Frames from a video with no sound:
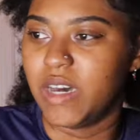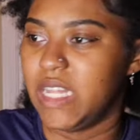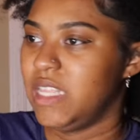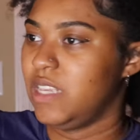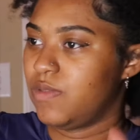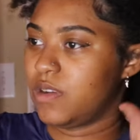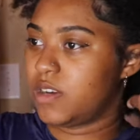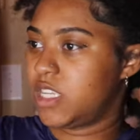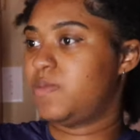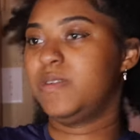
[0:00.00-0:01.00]
But these
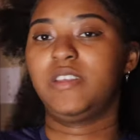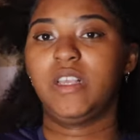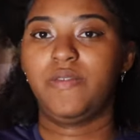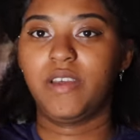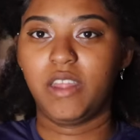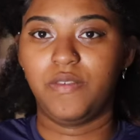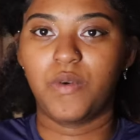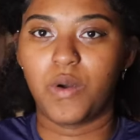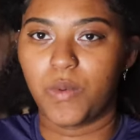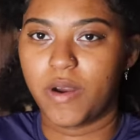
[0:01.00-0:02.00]
were specifically
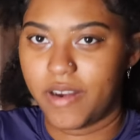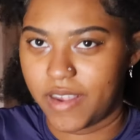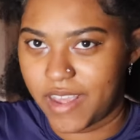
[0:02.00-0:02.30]
for work,